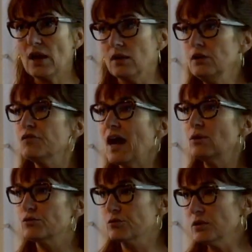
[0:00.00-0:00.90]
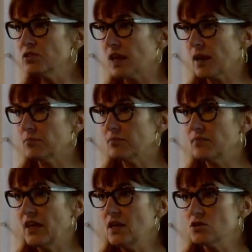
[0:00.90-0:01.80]
even out of Rotterdam.
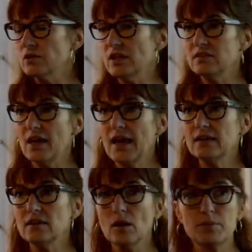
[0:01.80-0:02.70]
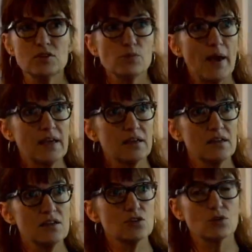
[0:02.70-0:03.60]
So that they ended up in
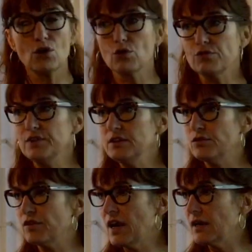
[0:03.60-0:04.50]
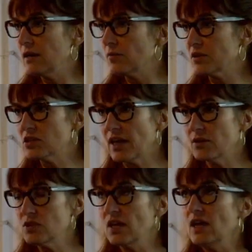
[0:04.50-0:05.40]
Spijkenis or Hoogvliet, Vlaardingen,
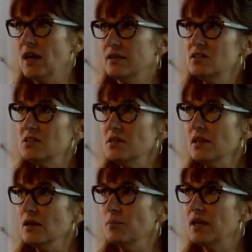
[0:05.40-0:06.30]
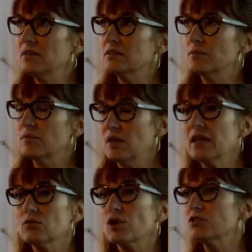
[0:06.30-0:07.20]
Maassluis. This is a little bit,
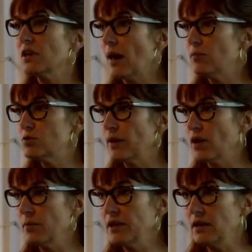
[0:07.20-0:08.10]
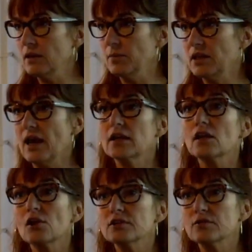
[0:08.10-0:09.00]
then Rotterdam is becoming a little bit like
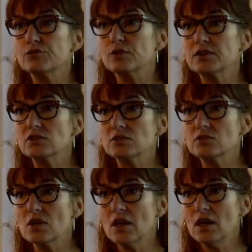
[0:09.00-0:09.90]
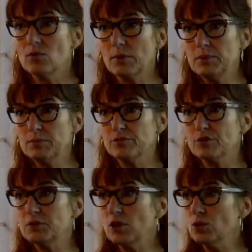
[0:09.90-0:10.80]
London, for instance, where people
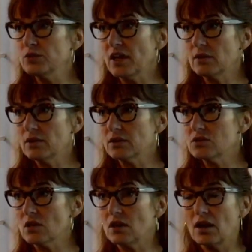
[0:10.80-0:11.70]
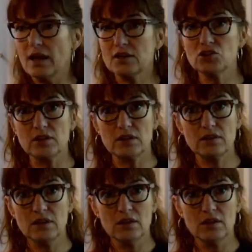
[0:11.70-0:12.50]
from the old areas are actually